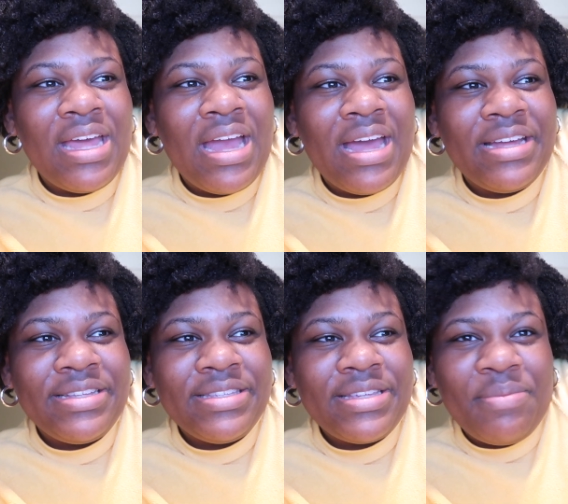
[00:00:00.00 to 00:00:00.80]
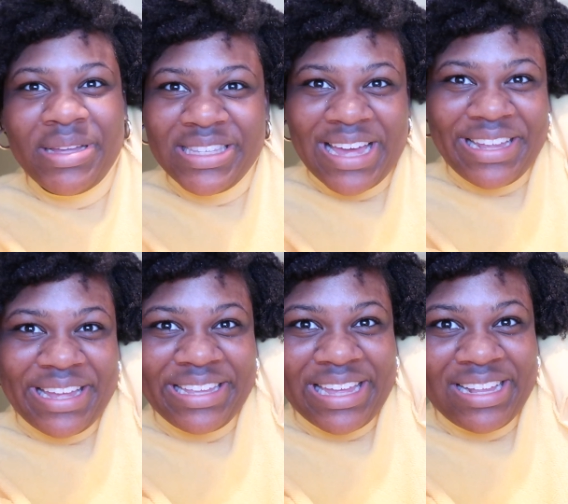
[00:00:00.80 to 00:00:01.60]
and I'm
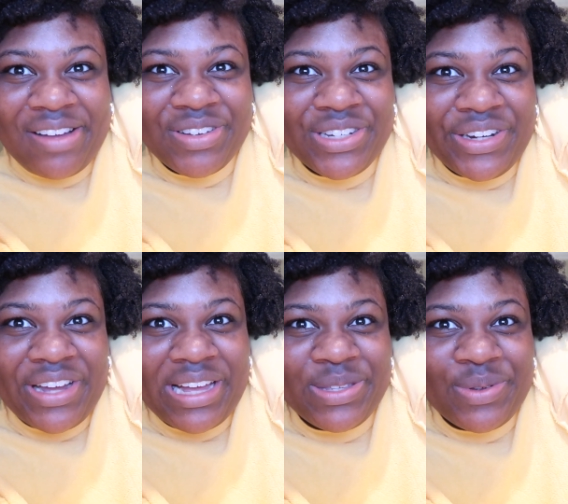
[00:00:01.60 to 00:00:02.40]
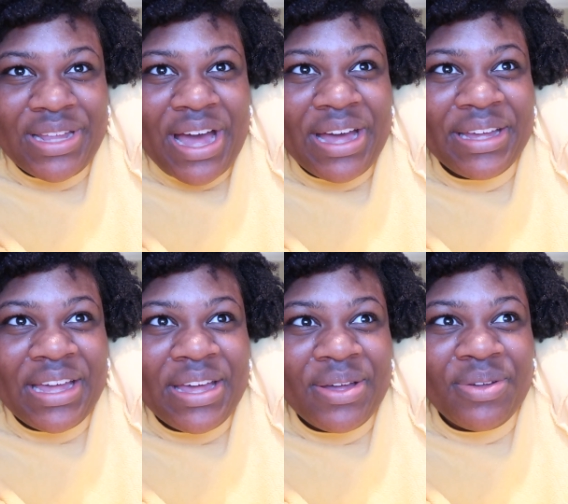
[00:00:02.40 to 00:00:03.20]
excited and I will show you guys when I
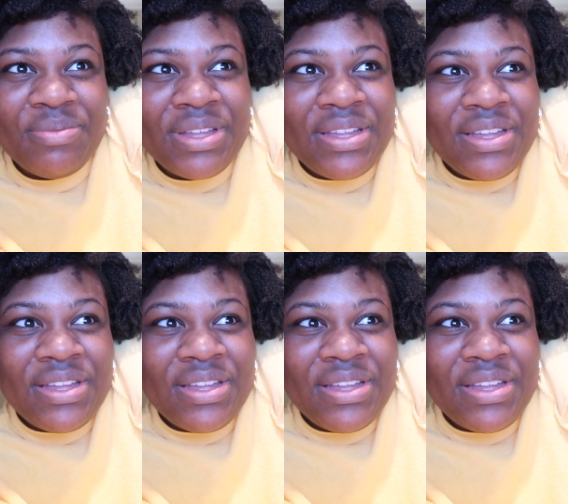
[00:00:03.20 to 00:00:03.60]
am